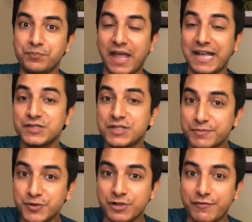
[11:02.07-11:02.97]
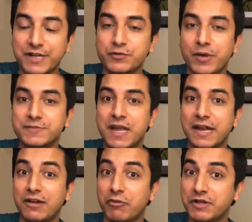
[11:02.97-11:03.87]
Axis Mutual Funds website,
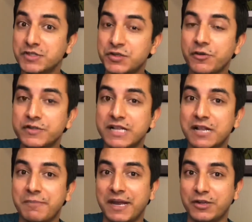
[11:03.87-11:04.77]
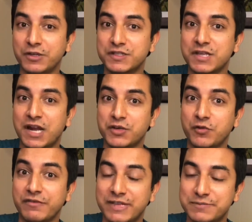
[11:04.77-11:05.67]
and register yourself, and you can start your
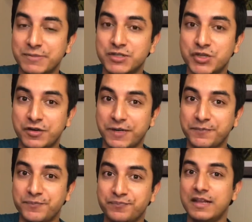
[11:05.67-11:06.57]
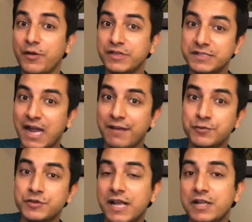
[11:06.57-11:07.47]
investment journey. Now it's time
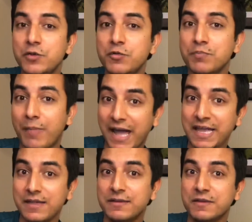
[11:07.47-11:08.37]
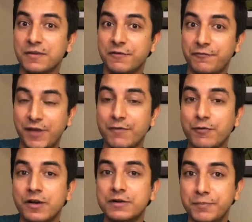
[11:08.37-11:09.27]
to tell you my
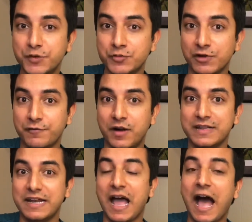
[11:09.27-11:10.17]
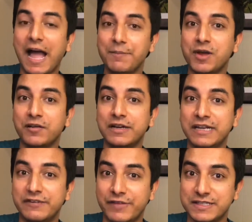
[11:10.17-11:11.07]
favorite mutual fund that I'm currently
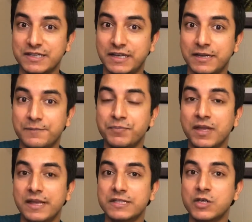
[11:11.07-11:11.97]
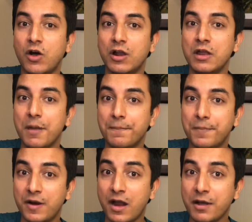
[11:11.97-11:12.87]
investing in. Is called
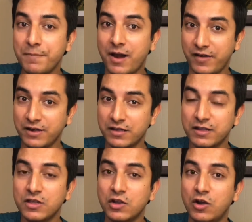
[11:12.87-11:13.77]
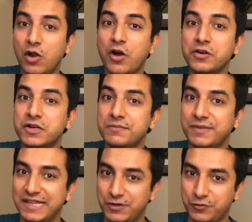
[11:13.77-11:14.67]
Parag Parekh
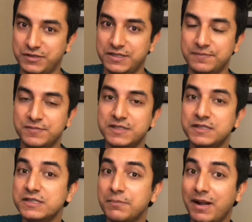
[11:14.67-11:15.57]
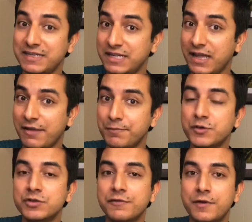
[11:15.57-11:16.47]
Long-Term Equity. This is a multi-cap
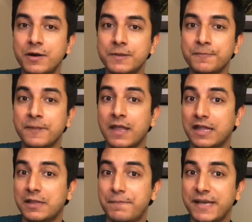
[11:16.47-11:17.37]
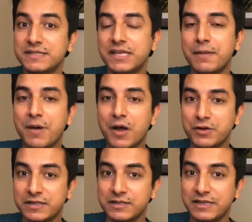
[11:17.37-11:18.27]
mutual fund, and the best thing about
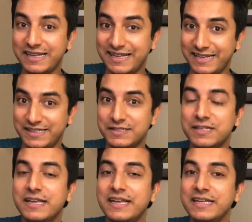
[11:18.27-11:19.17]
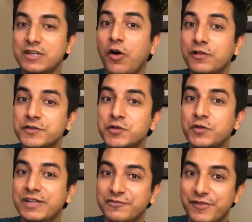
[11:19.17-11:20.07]
it is it also
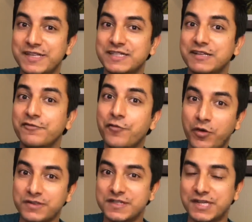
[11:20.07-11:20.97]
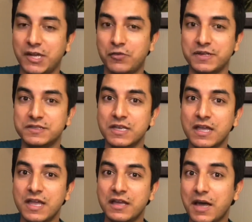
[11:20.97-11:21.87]
invests in foreign securities.
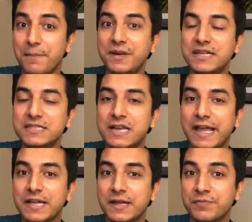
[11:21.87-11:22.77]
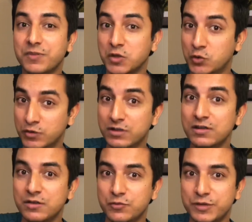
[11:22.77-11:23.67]
Companies like Google,
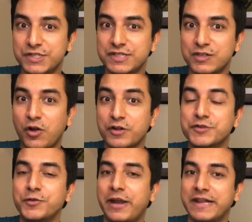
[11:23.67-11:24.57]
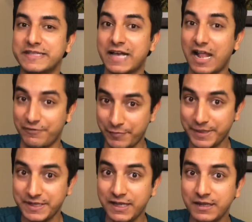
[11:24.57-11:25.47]
which is also known as
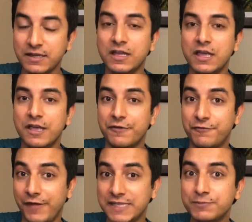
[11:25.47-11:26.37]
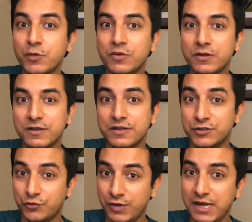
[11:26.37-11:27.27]
Alphabet Inc., Facebook,
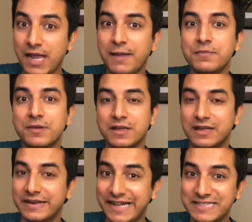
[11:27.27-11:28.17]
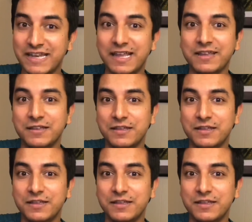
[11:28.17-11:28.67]
3M, Nestle.